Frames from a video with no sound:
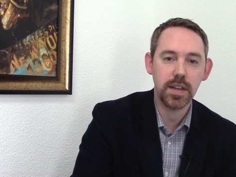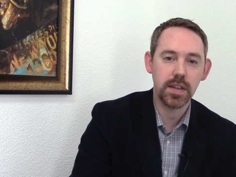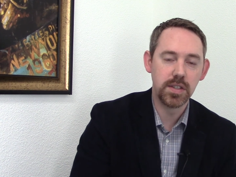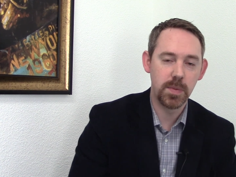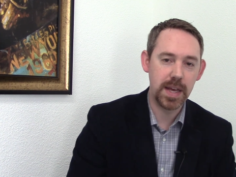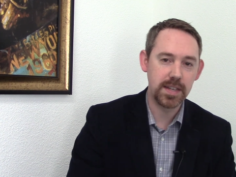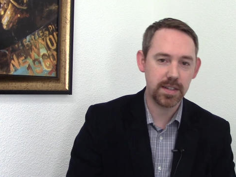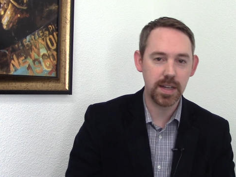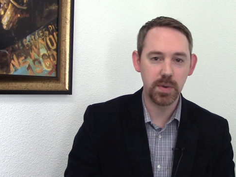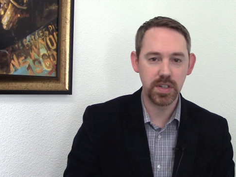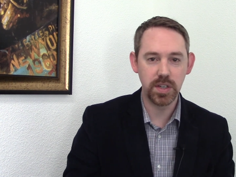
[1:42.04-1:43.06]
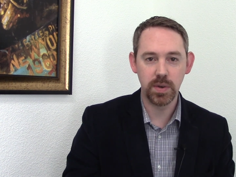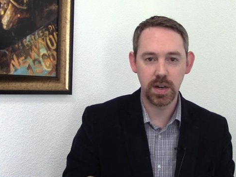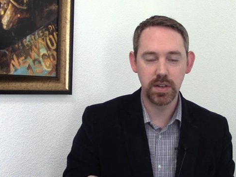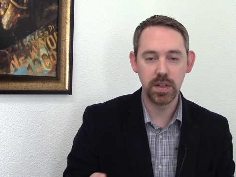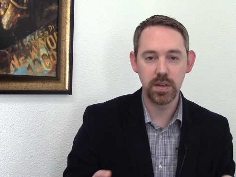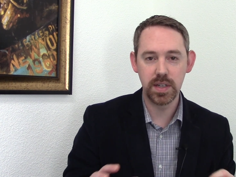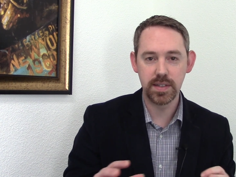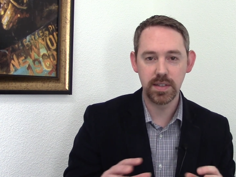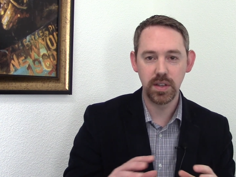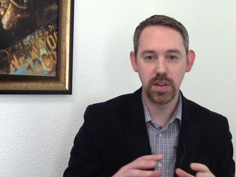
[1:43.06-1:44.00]
So basically what you want to do
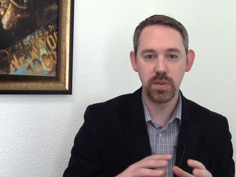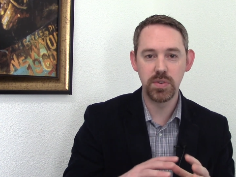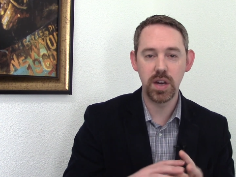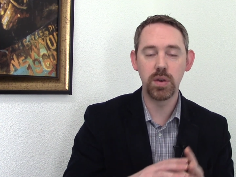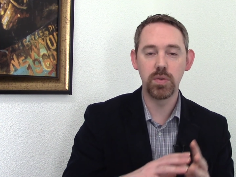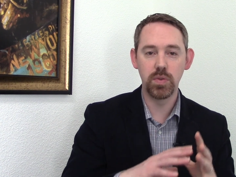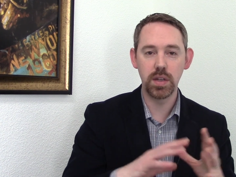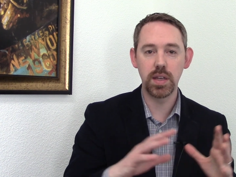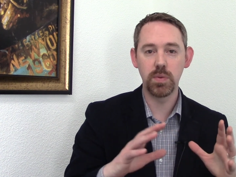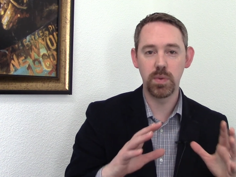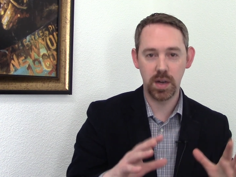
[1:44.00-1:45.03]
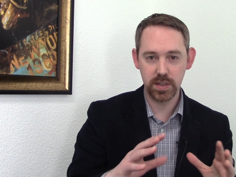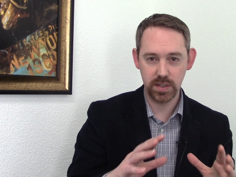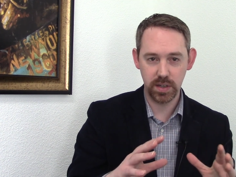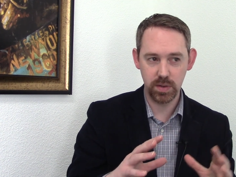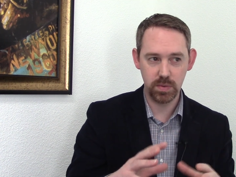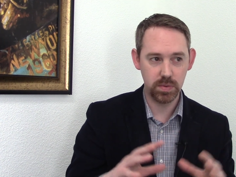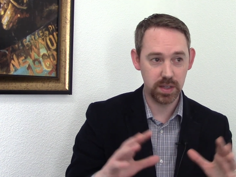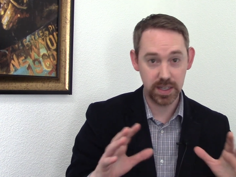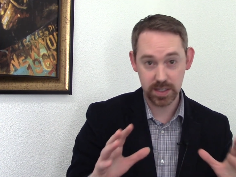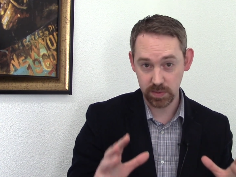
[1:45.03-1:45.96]
is you don't really want to,
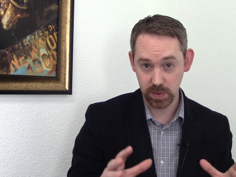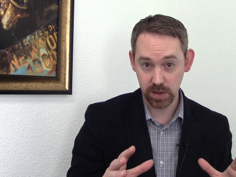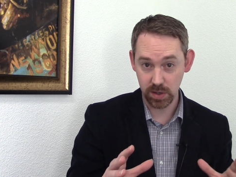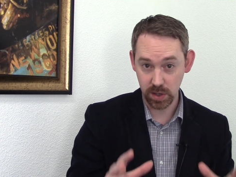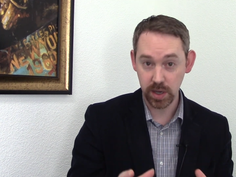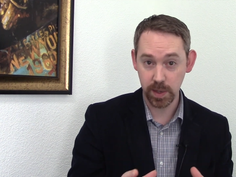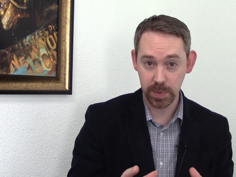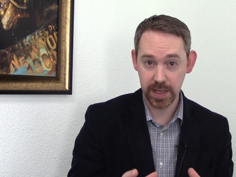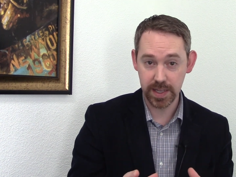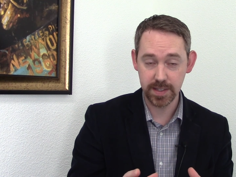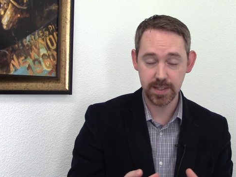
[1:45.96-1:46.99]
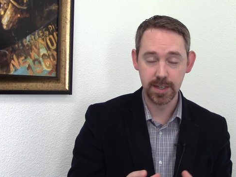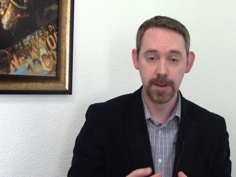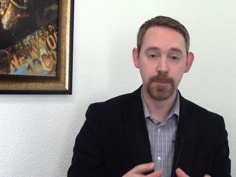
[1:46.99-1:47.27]
at least when you're learning a piece,